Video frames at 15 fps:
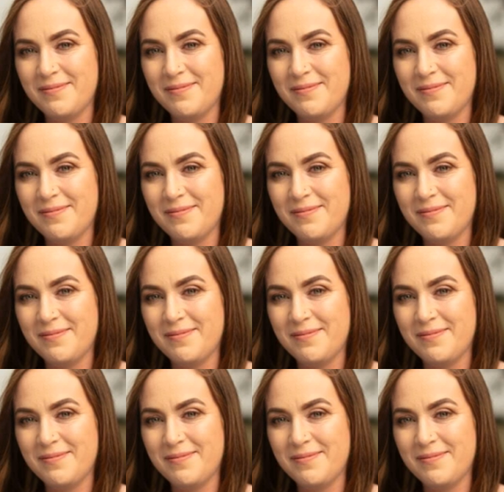
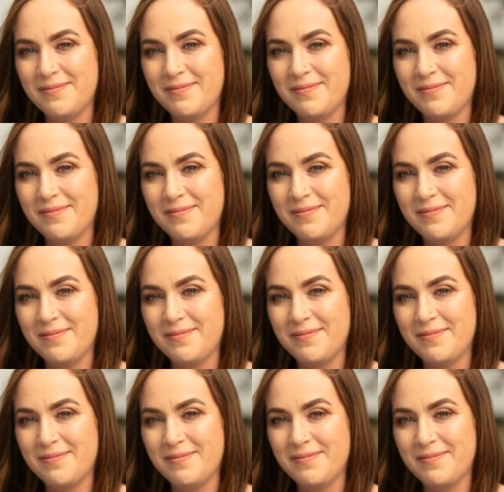
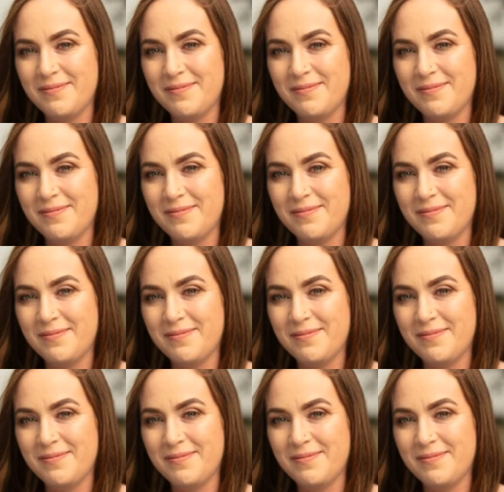
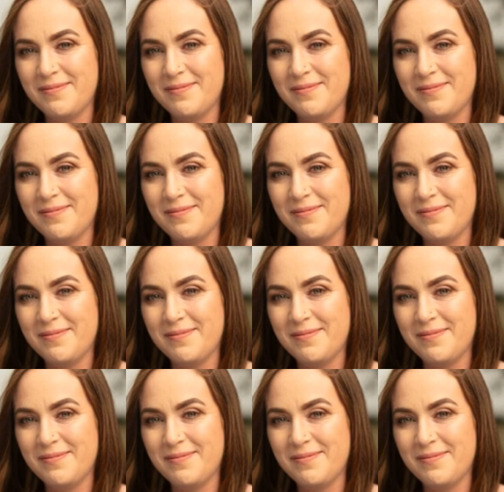
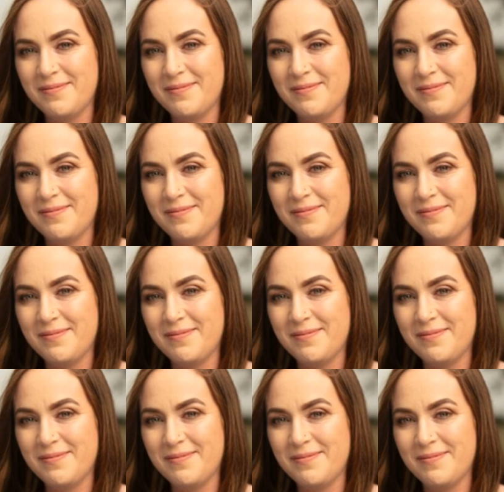
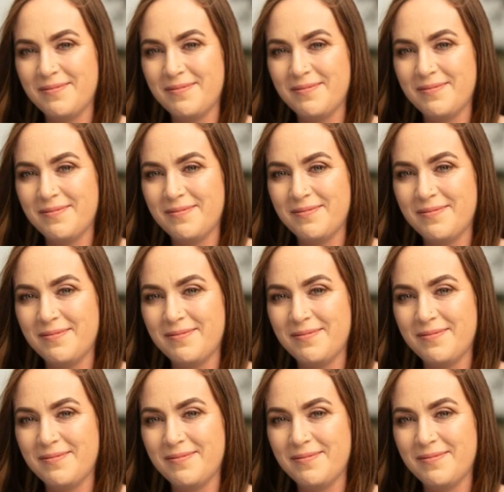
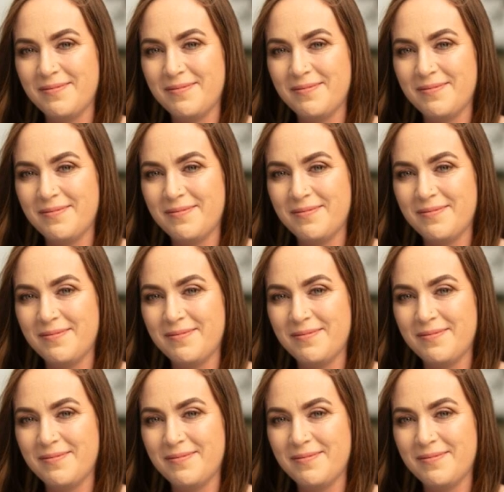
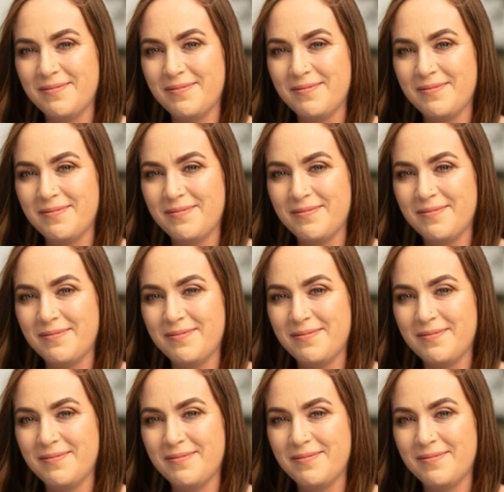(no lip movement)